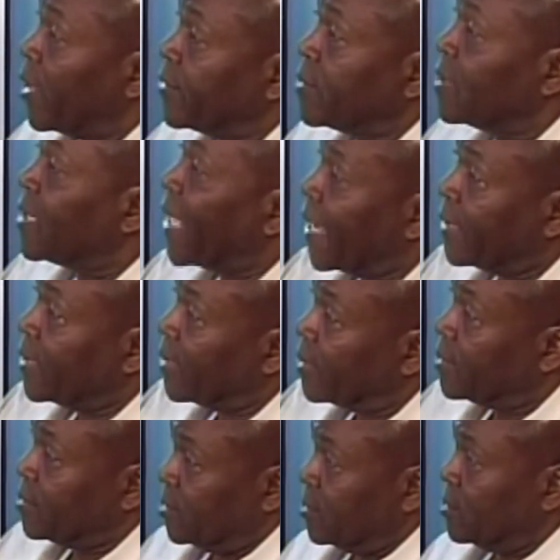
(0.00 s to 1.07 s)
other like
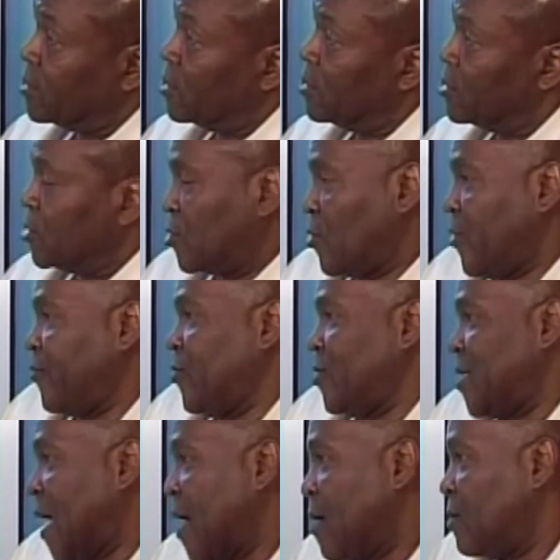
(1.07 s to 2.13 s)
energies. So if
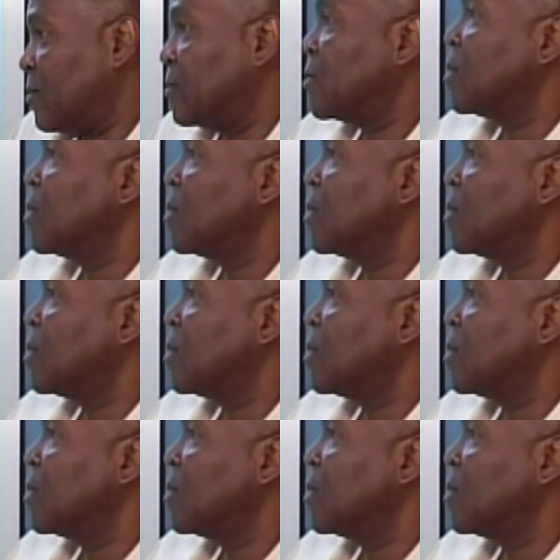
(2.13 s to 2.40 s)
you're down,